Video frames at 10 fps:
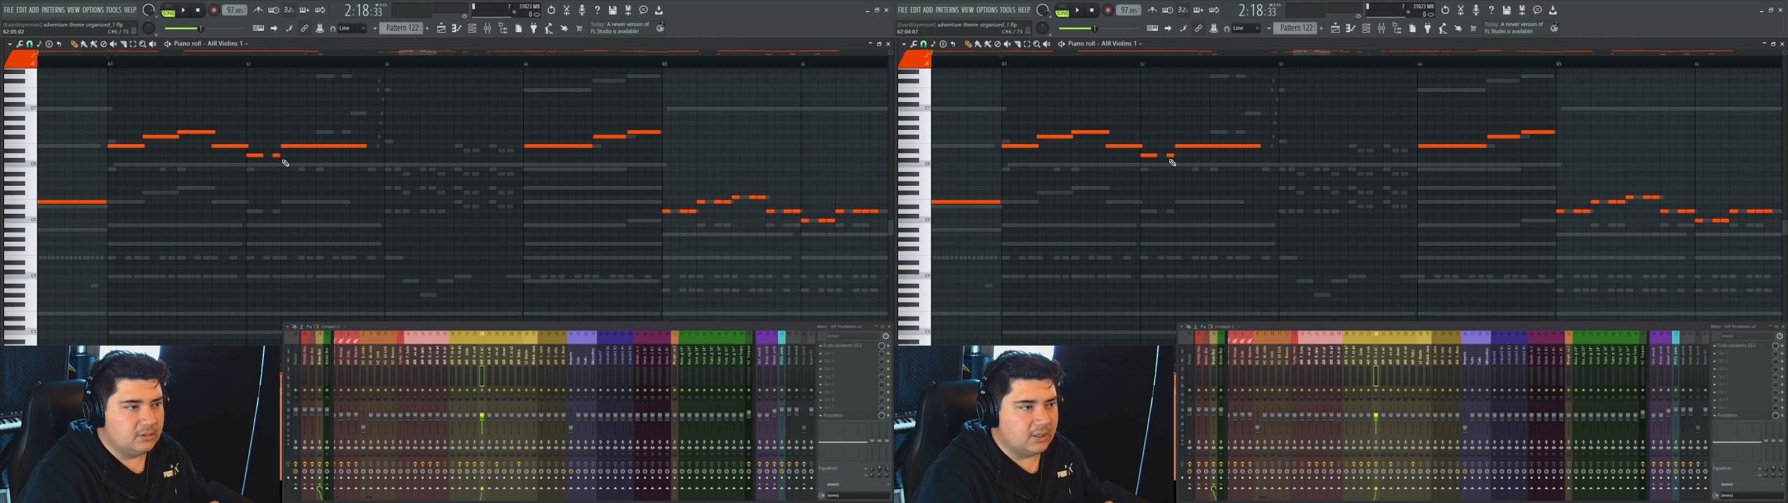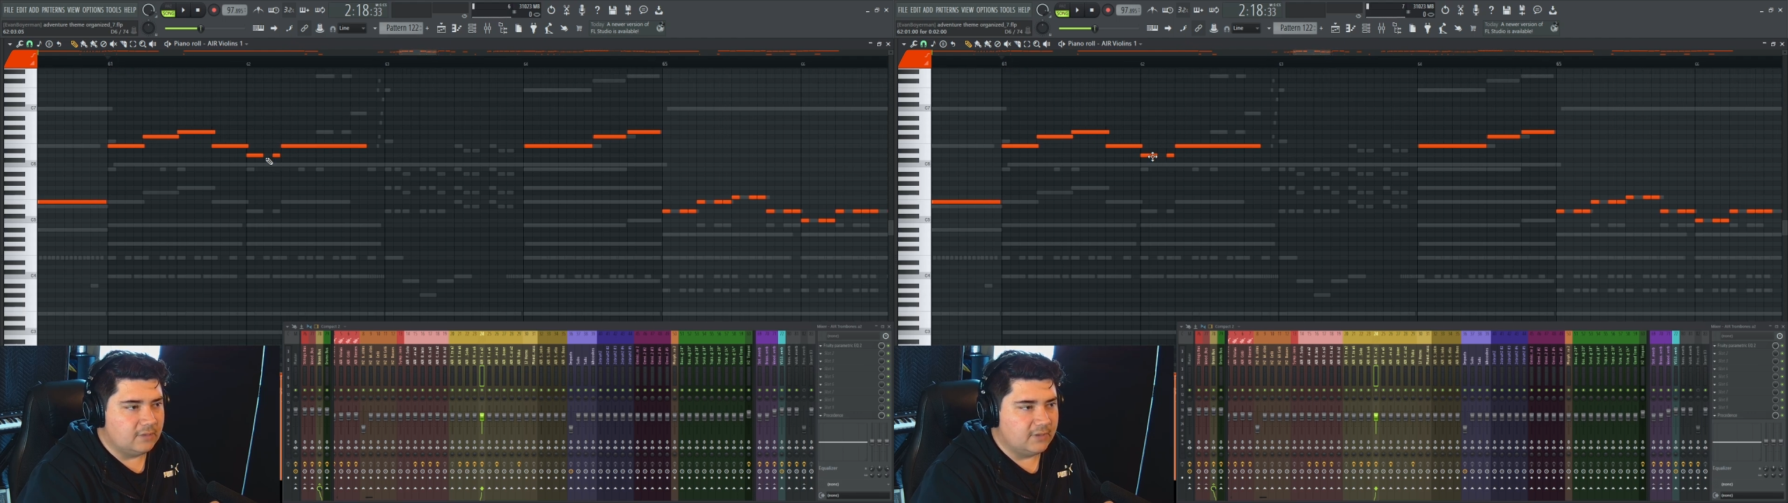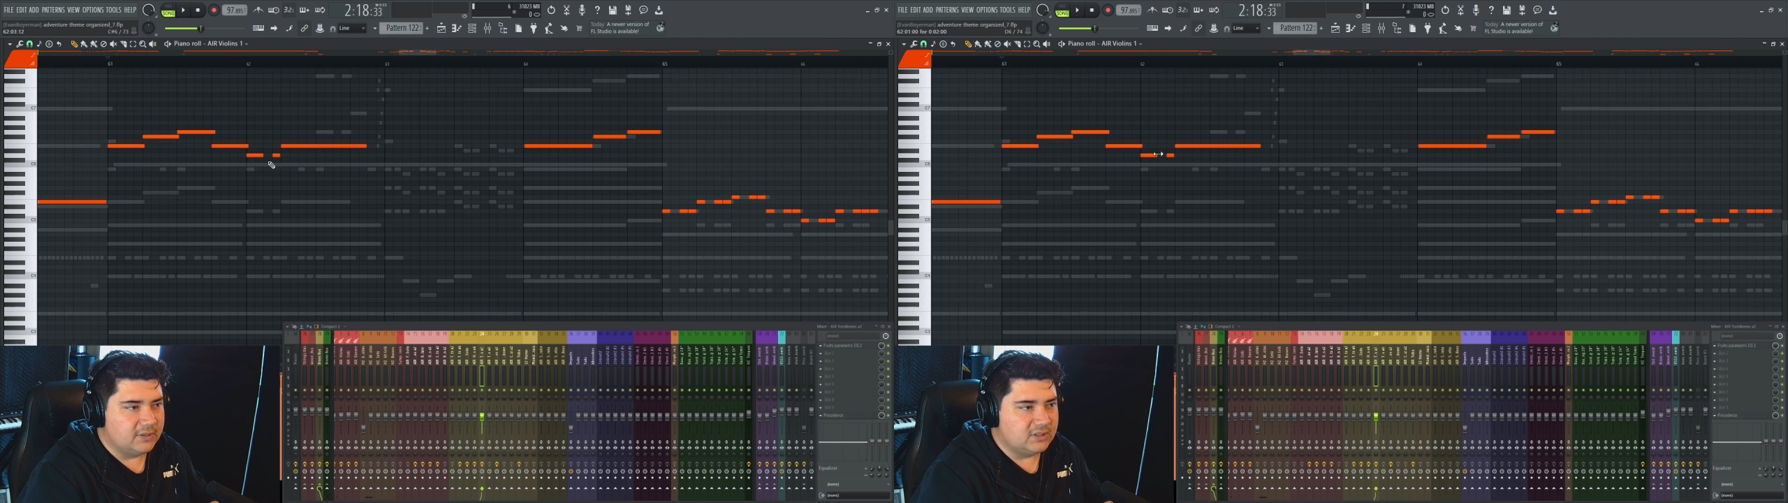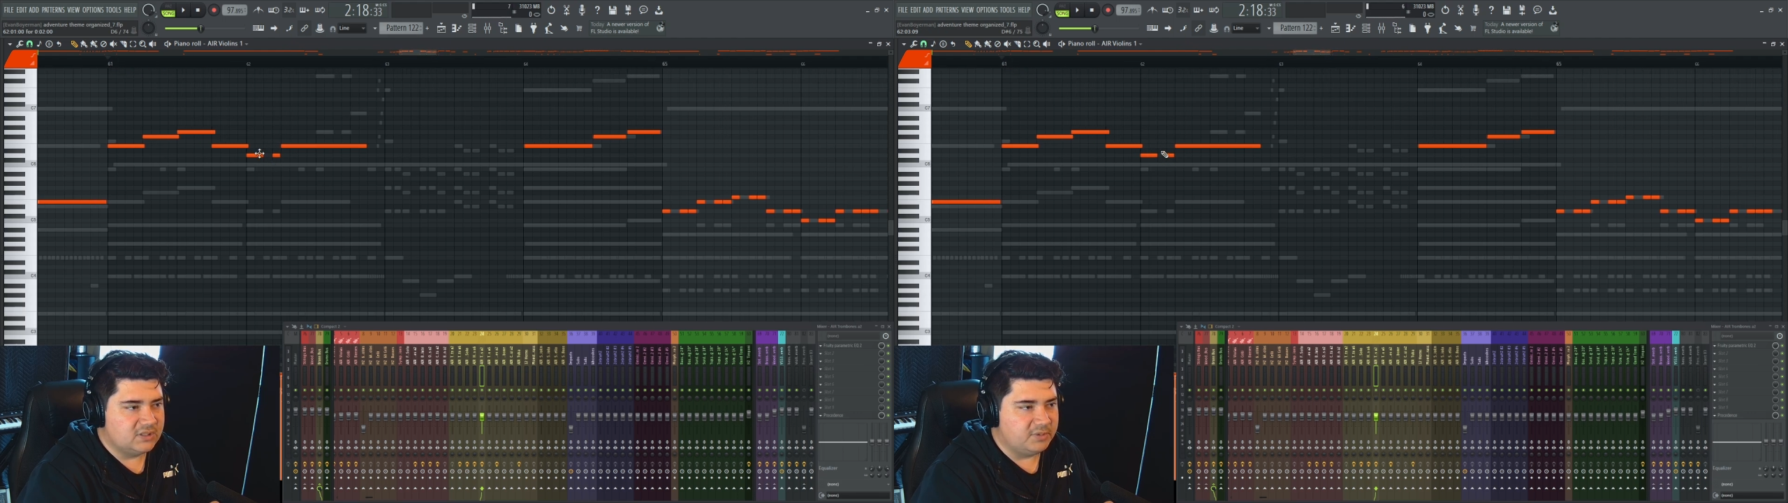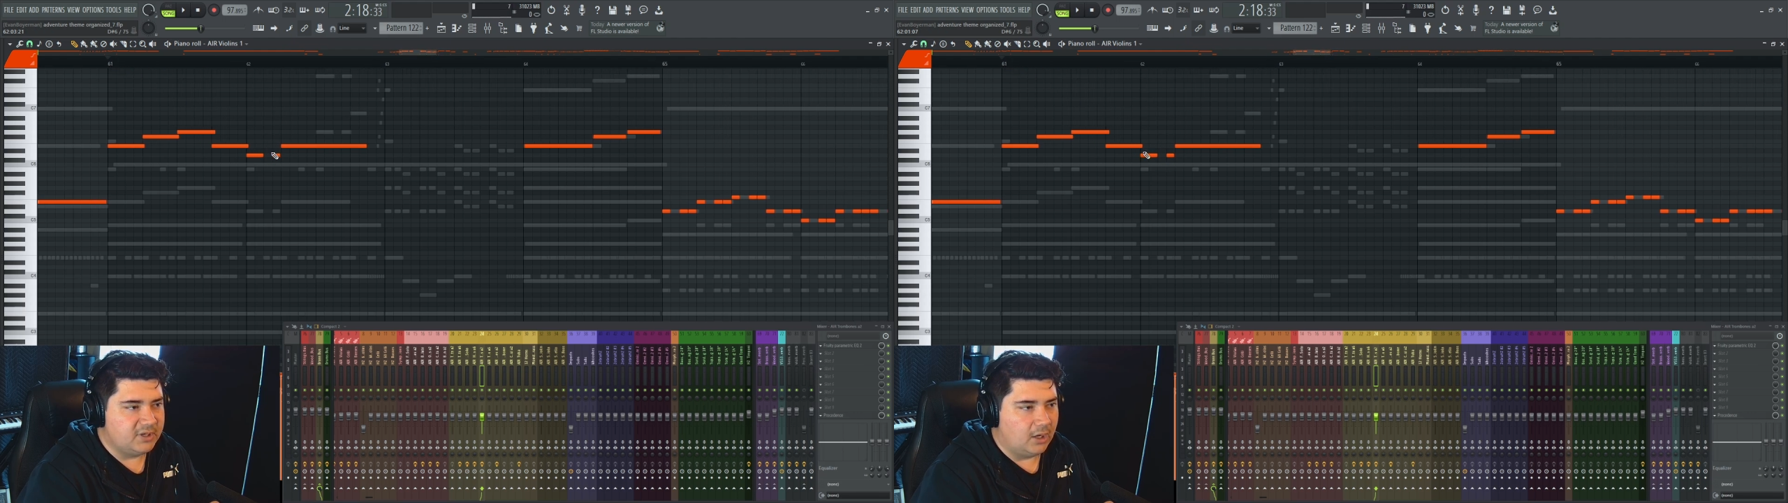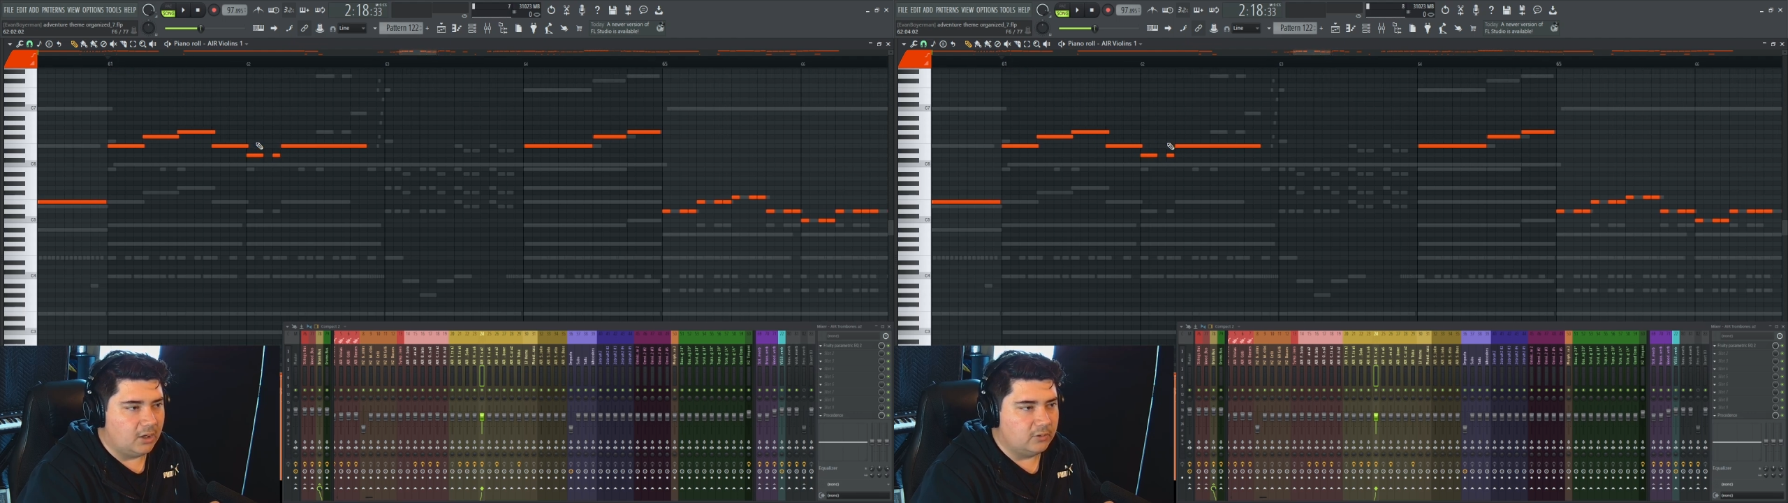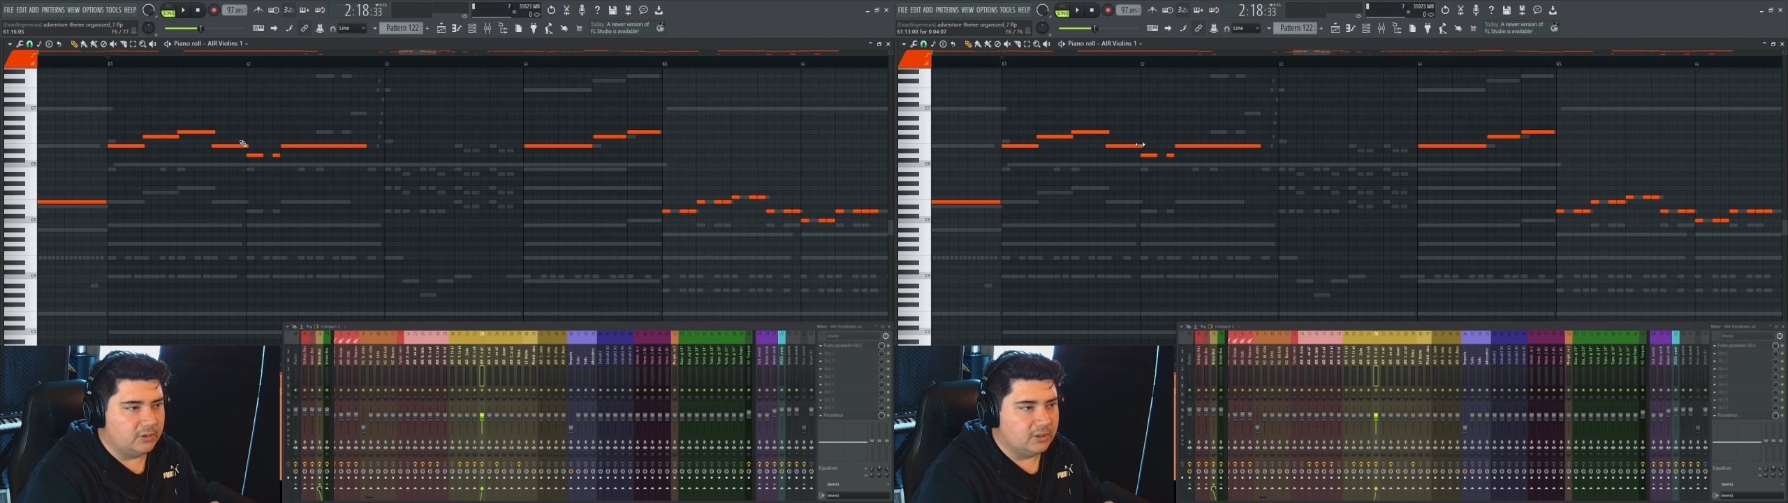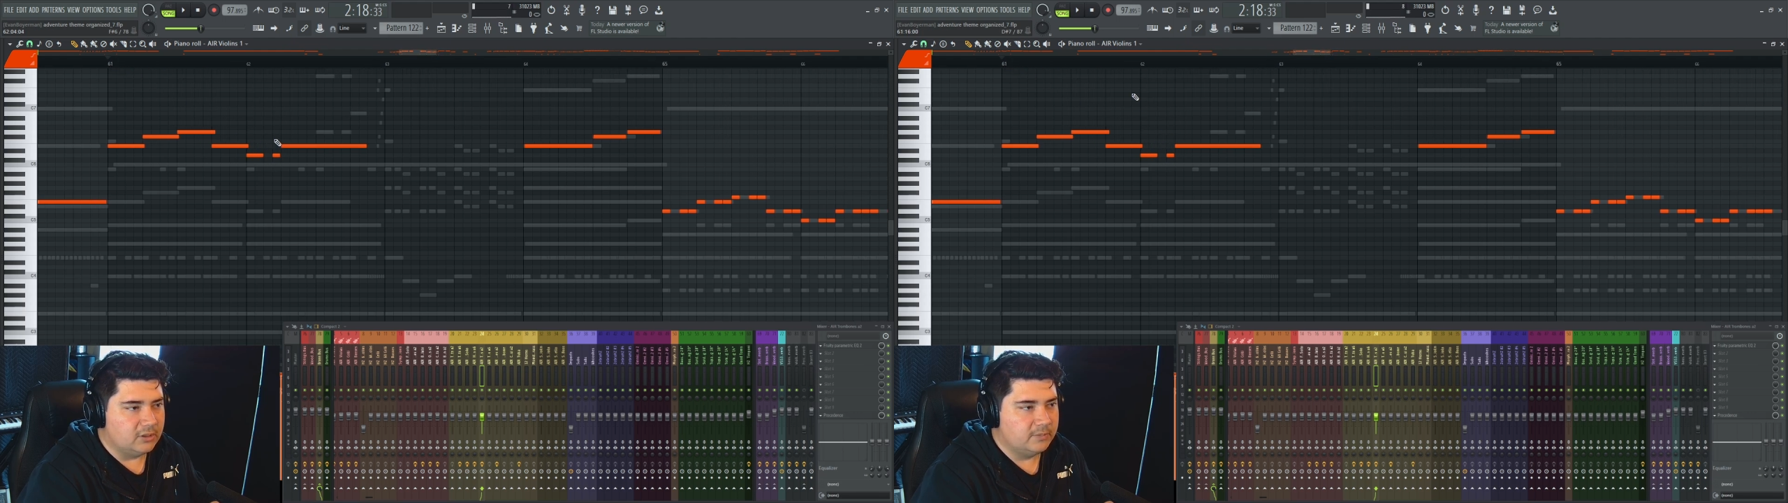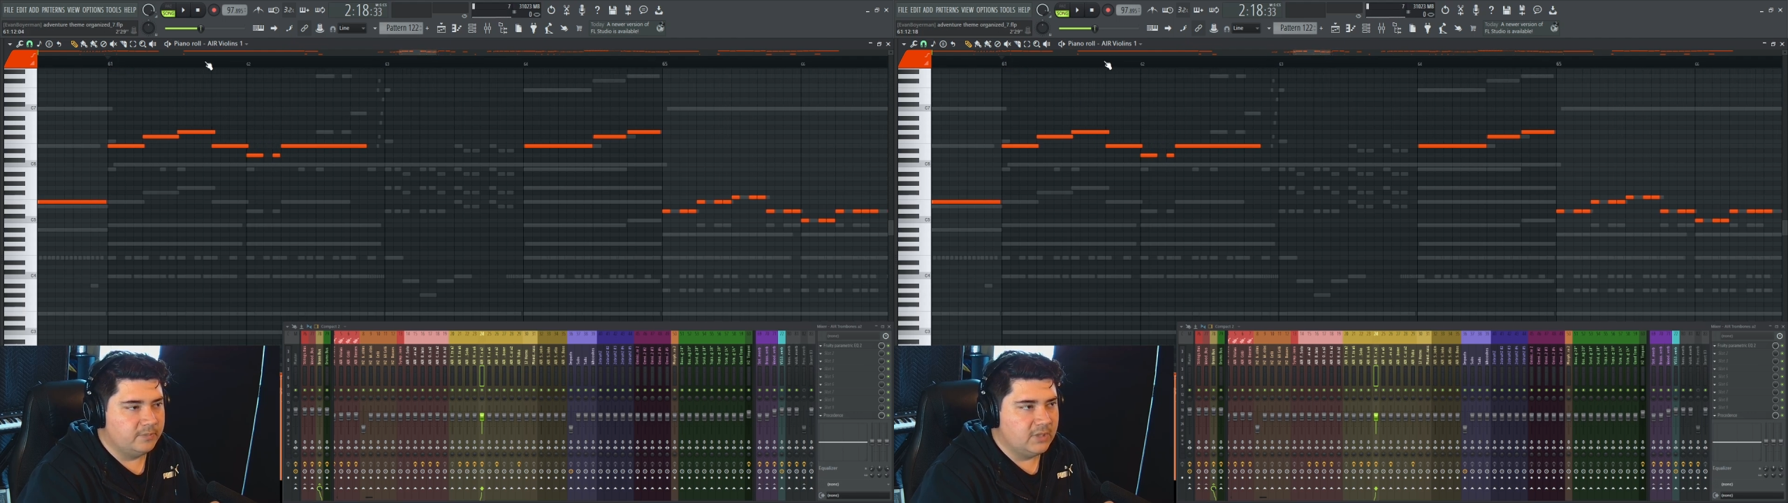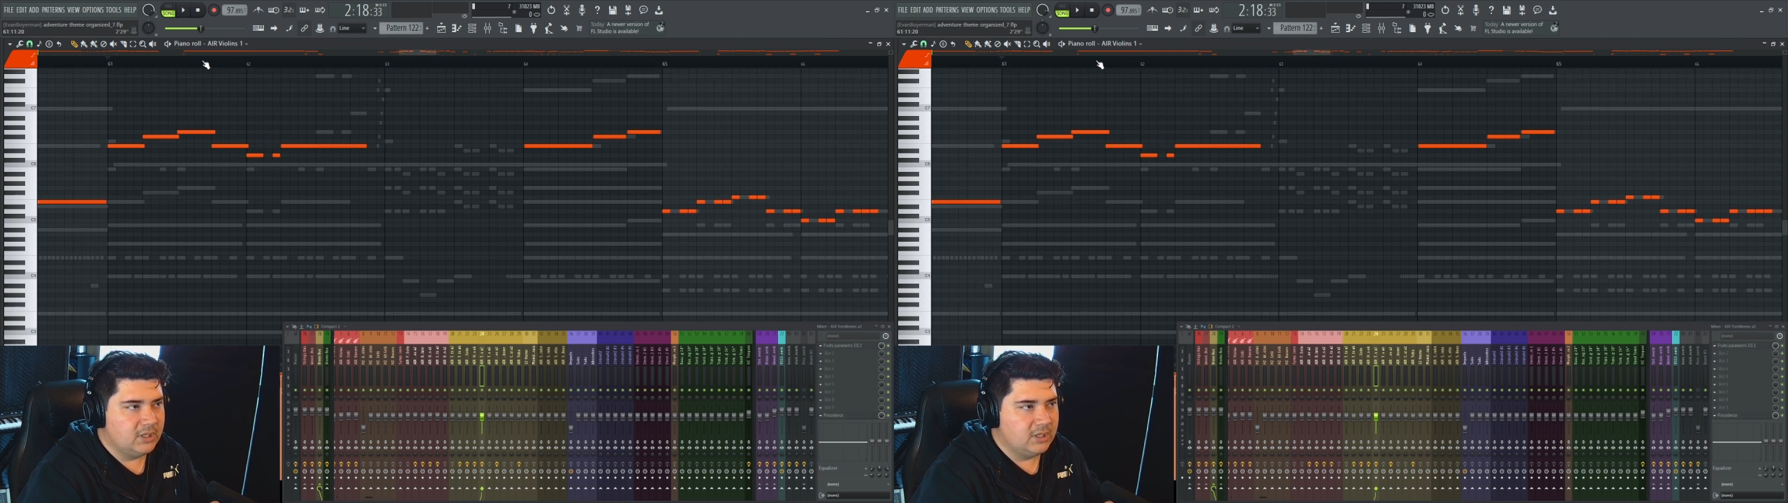kind of like the spiccato here.